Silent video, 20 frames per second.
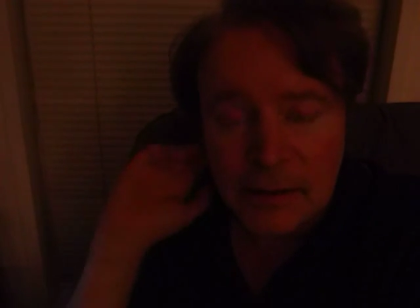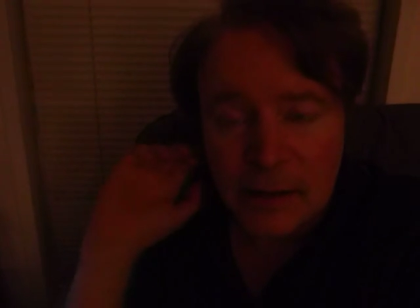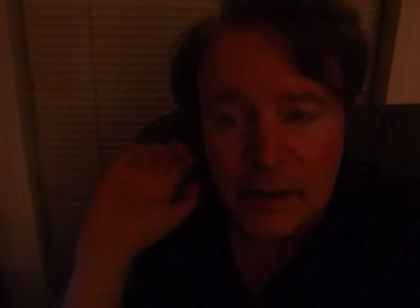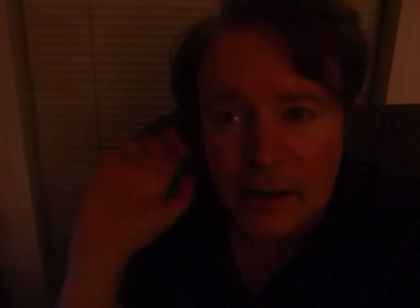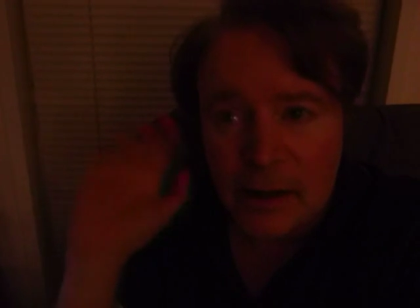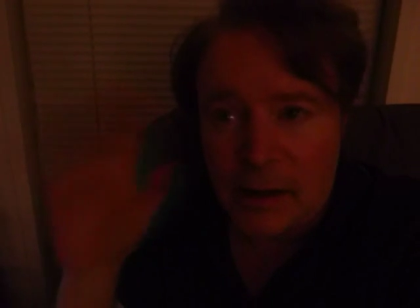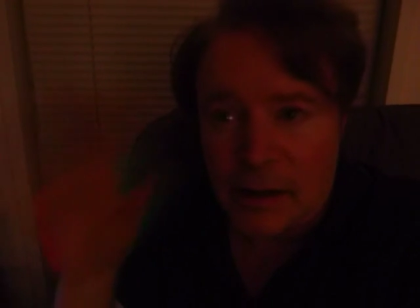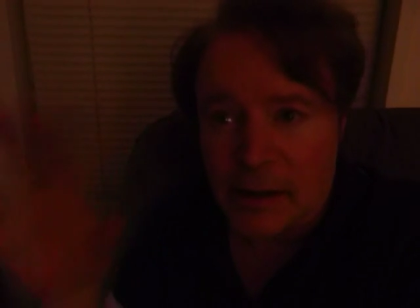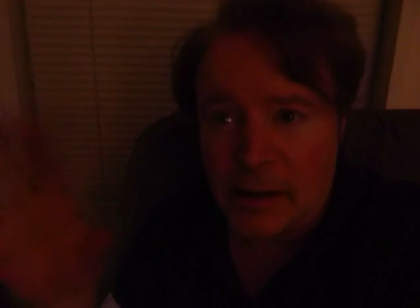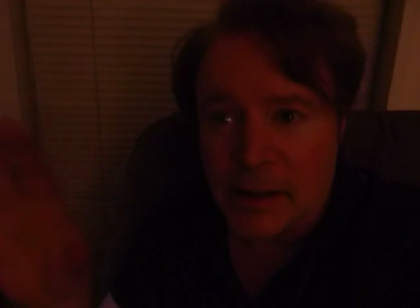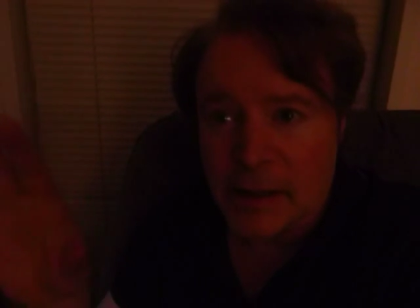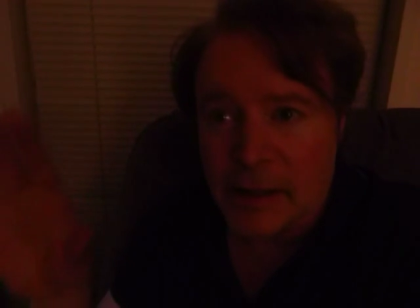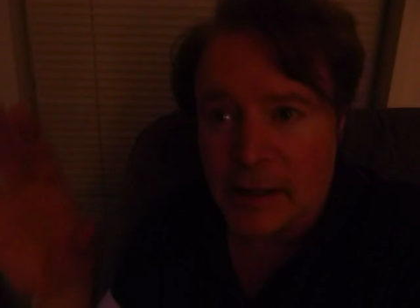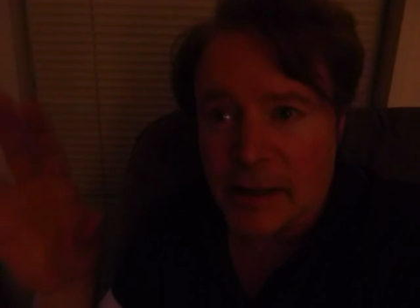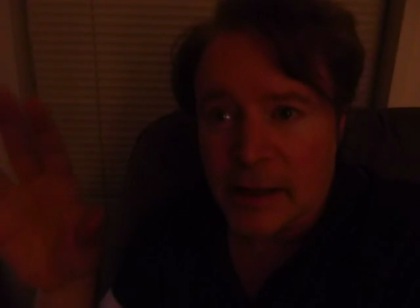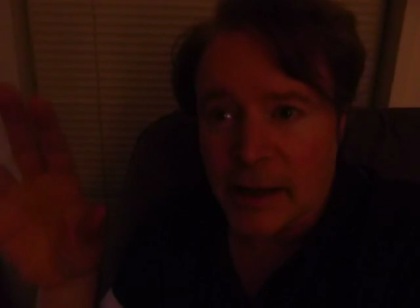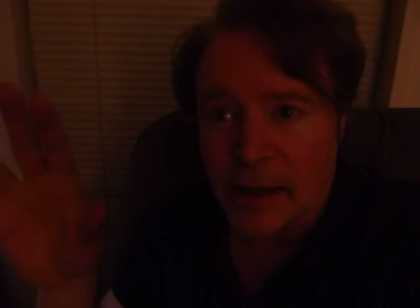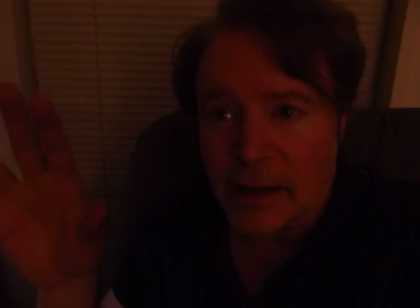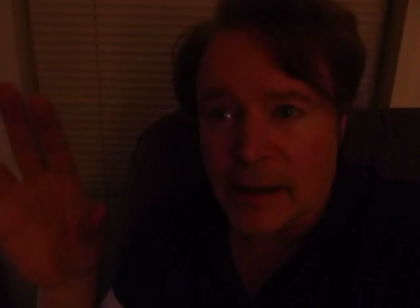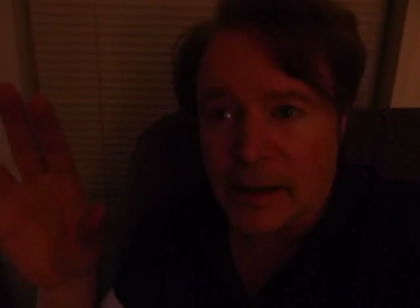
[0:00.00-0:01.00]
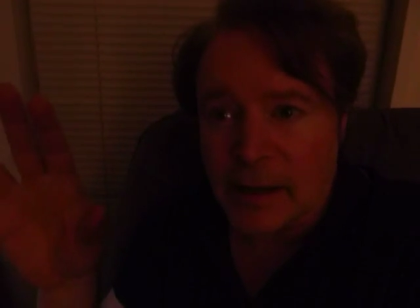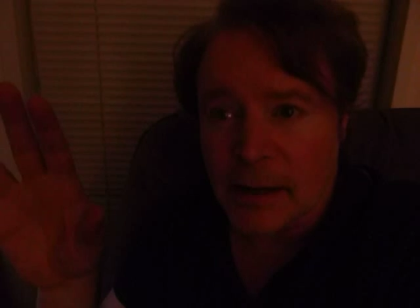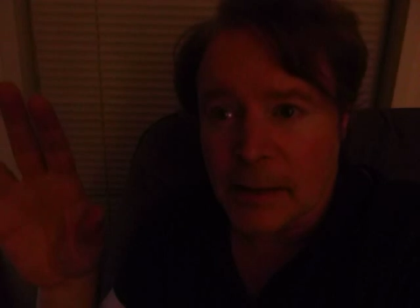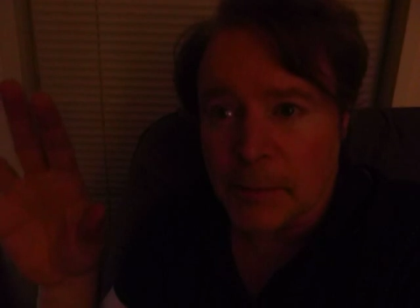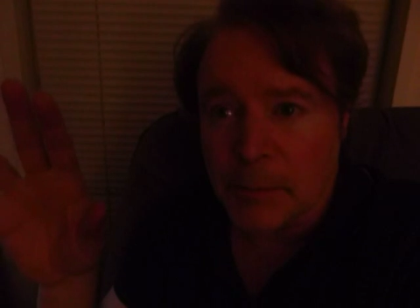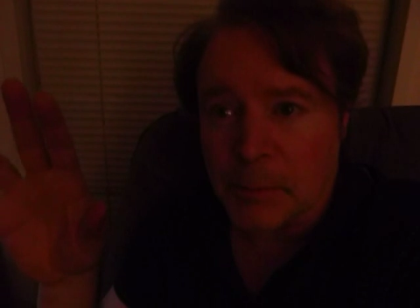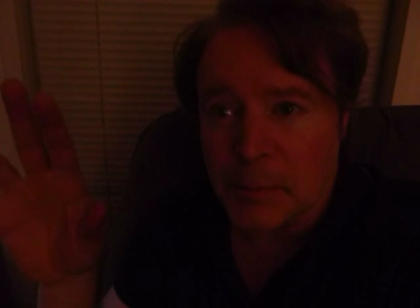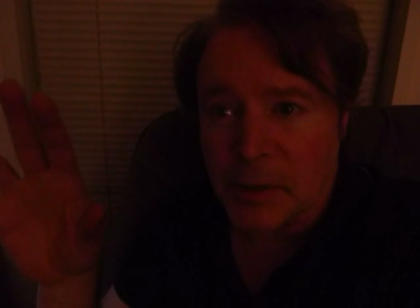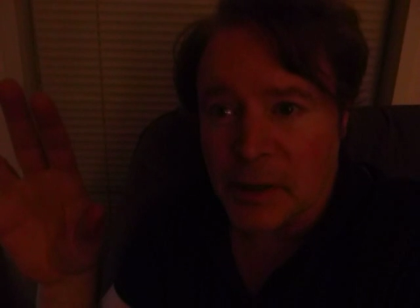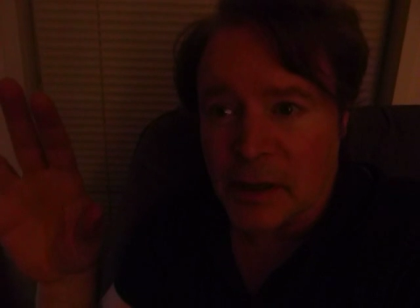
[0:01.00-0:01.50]
uh, he ended
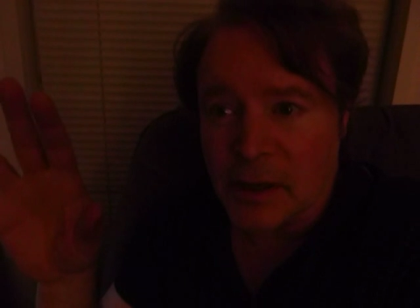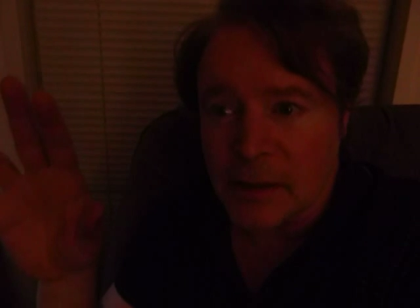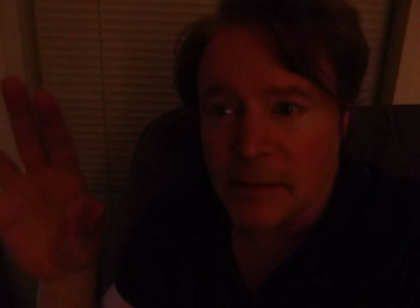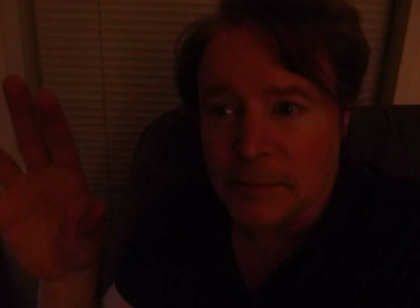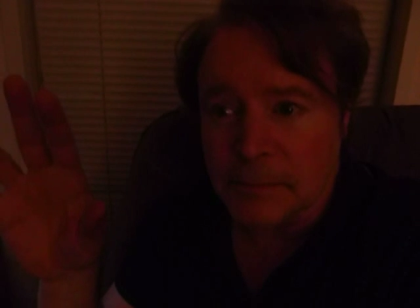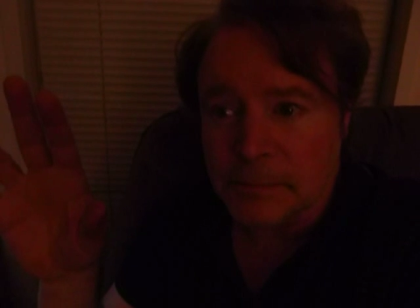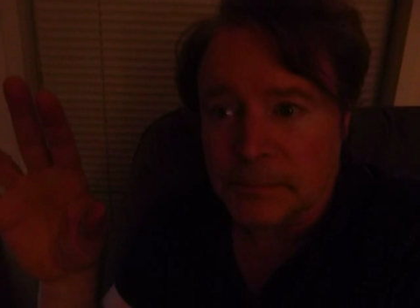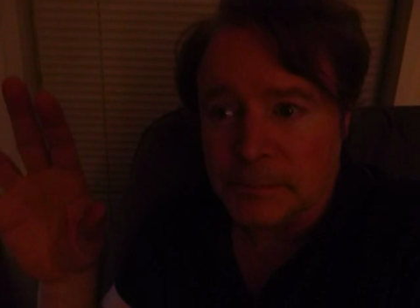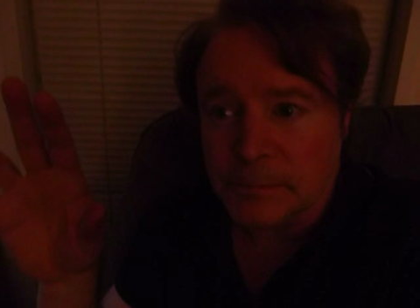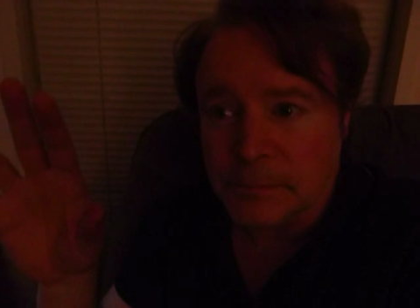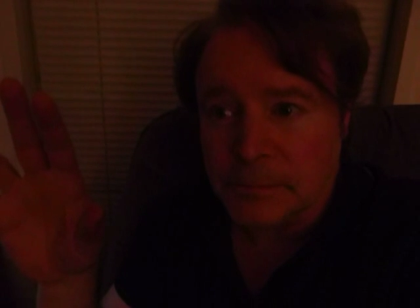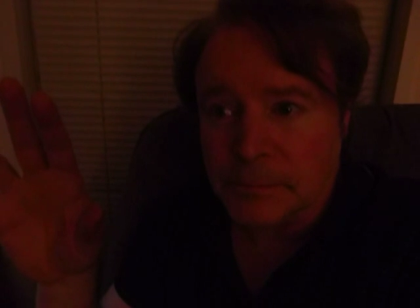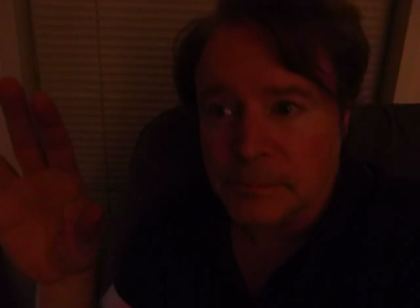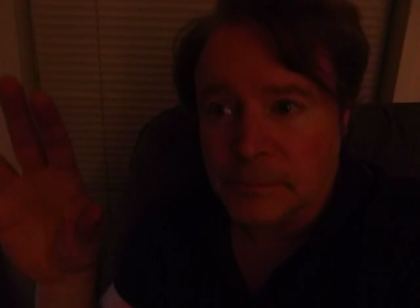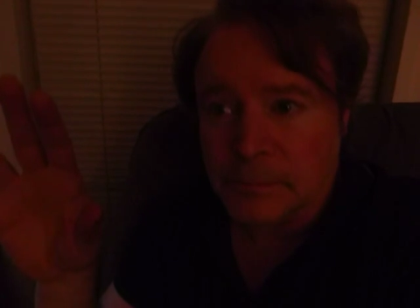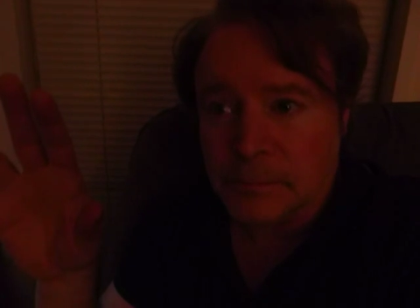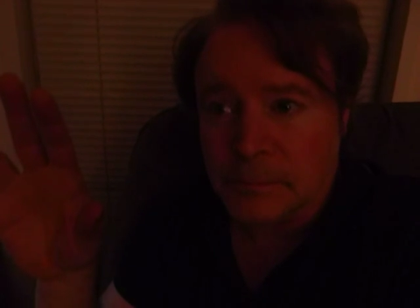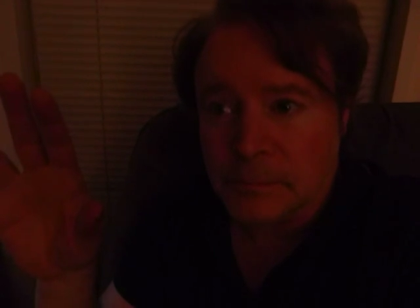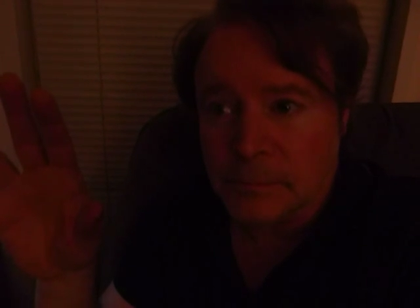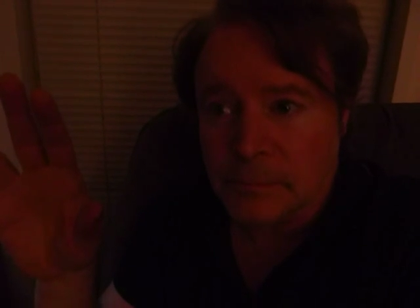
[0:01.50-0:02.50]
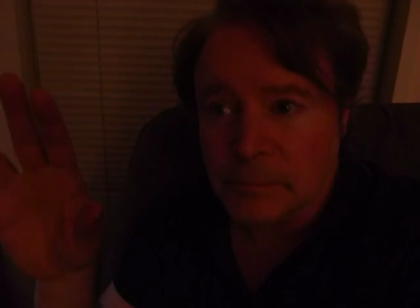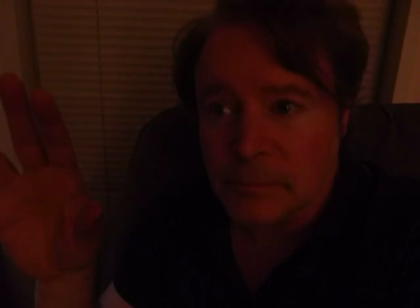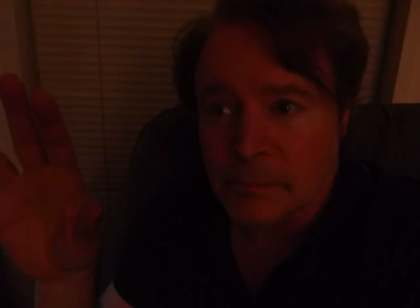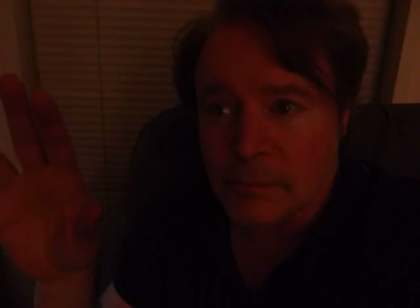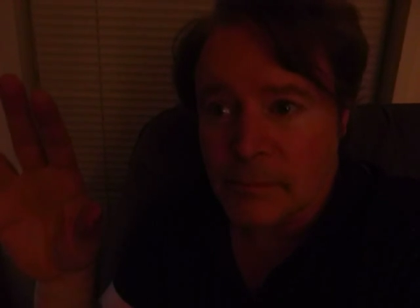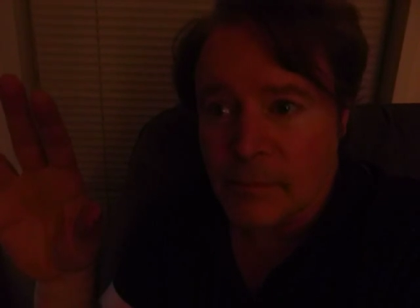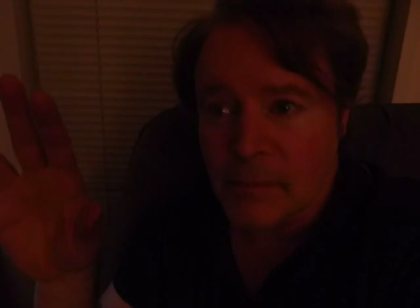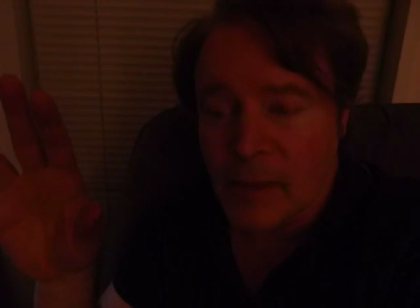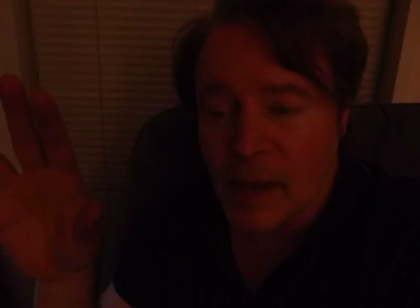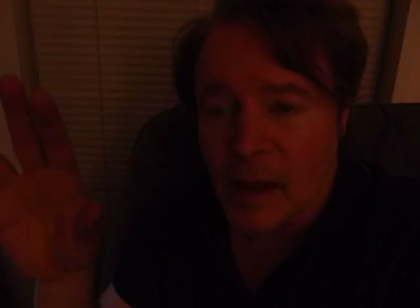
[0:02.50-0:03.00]
up
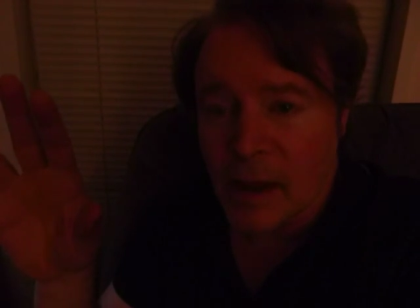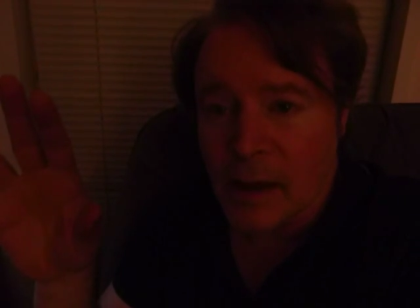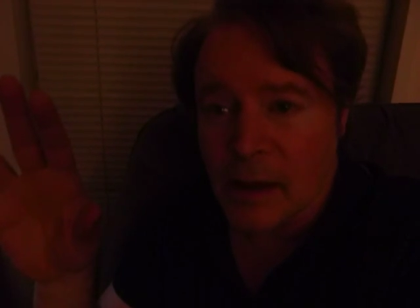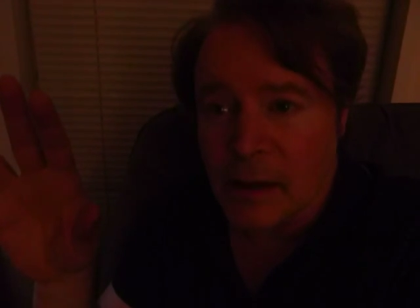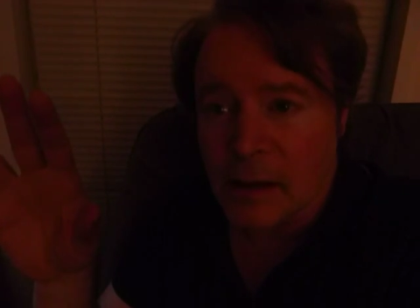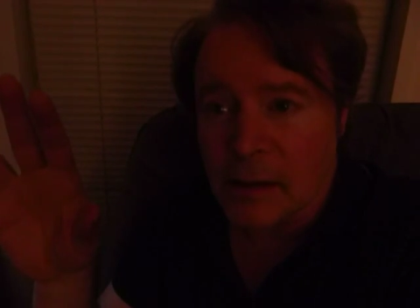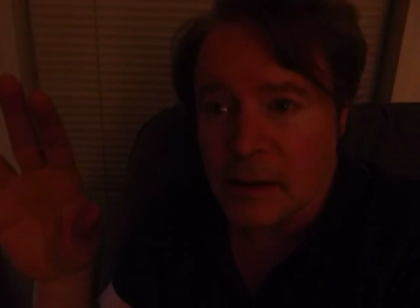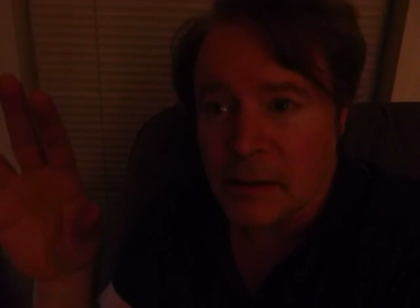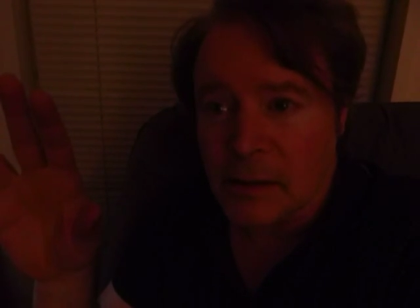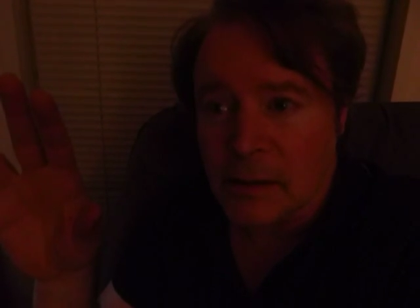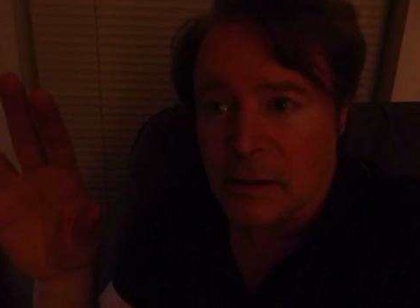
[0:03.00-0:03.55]
uh,